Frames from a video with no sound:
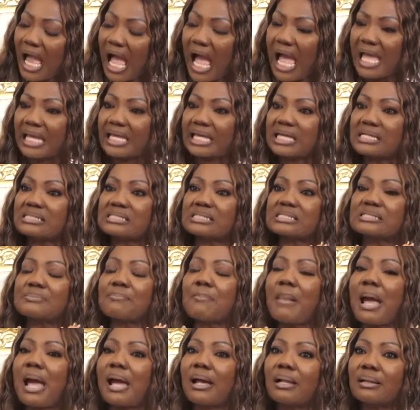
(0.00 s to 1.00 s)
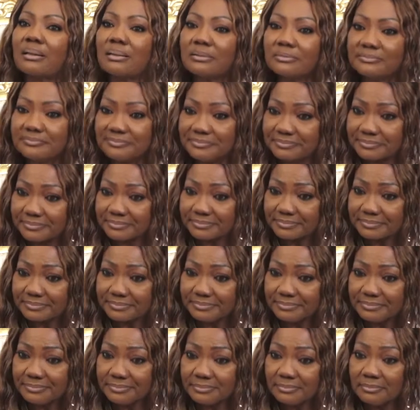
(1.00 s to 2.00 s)
I can smile,
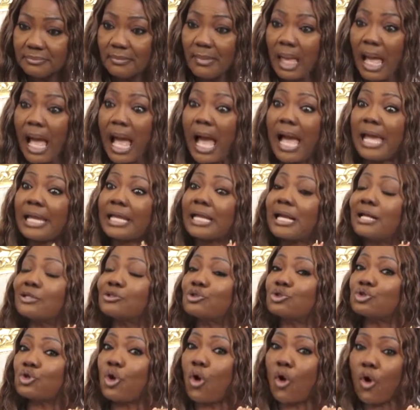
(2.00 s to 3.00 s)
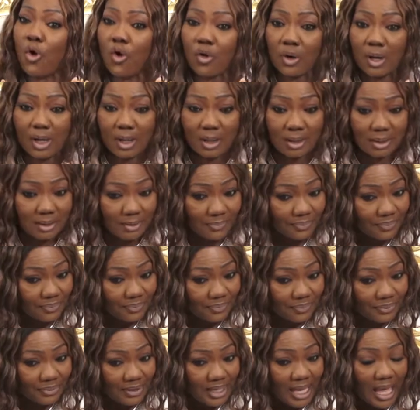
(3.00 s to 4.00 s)
I can talk,
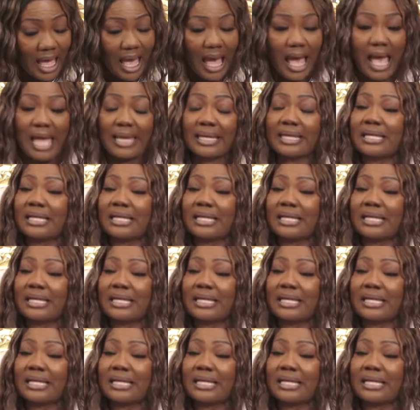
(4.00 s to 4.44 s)
I